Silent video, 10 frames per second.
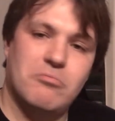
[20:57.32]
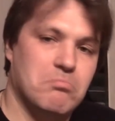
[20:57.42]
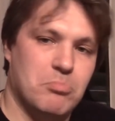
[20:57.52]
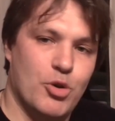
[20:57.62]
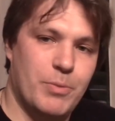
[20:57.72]

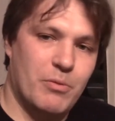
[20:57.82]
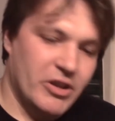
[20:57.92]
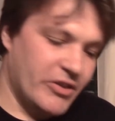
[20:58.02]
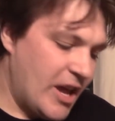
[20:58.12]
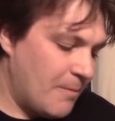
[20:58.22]
Could be one
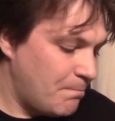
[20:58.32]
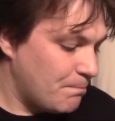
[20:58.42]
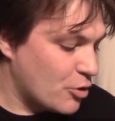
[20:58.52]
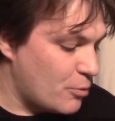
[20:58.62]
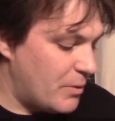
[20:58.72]
of them.
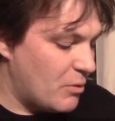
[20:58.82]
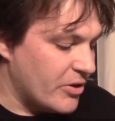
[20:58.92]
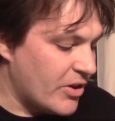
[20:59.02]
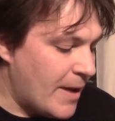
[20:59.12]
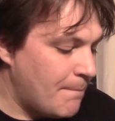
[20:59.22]
Could be one
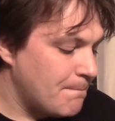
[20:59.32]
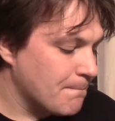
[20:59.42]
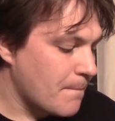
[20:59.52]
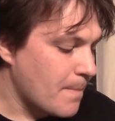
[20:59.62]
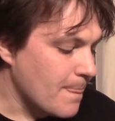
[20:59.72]
of them.
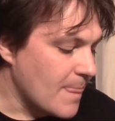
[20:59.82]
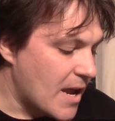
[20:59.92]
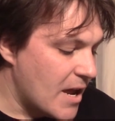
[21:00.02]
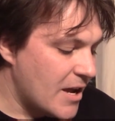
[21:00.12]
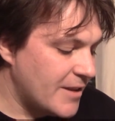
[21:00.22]

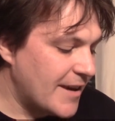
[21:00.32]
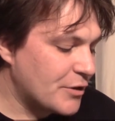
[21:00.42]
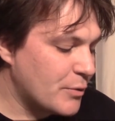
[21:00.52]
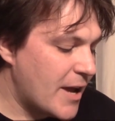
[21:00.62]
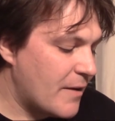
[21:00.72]

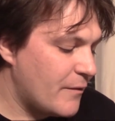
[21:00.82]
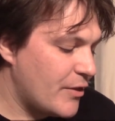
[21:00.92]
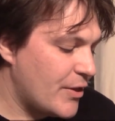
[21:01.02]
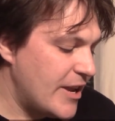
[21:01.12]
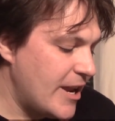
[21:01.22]
Next we
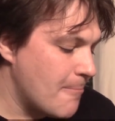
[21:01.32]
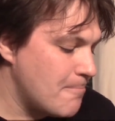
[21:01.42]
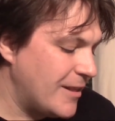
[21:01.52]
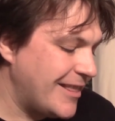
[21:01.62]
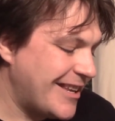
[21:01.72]
have the
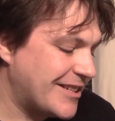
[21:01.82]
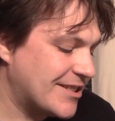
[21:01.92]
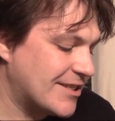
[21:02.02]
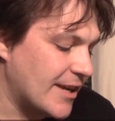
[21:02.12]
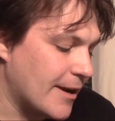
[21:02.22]

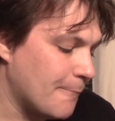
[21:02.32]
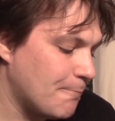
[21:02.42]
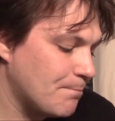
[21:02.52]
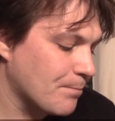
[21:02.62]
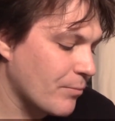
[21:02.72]
ballista.
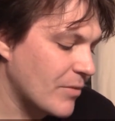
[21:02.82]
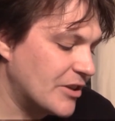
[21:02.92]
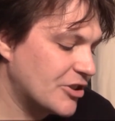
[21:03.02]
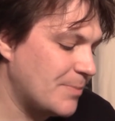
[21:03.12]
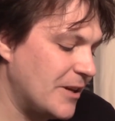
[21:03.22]

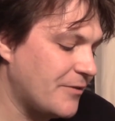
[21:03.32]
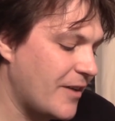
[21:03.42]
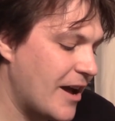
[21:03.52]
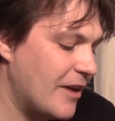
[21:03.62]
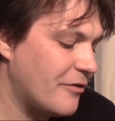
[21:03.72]
Speed
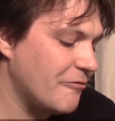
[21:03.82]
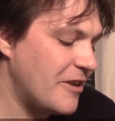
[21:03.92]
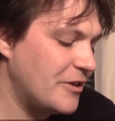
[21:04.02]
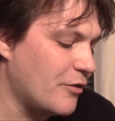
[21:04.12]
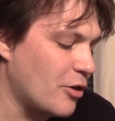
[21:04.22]
5,
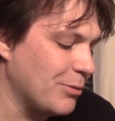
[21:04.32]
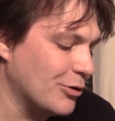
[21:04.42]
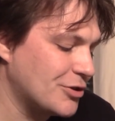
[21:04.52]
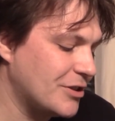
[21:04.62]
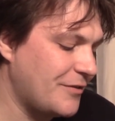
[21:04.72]
range 4
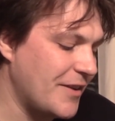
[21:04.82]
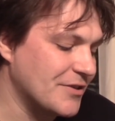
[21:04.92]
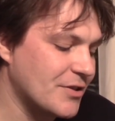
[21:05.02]
plus, defence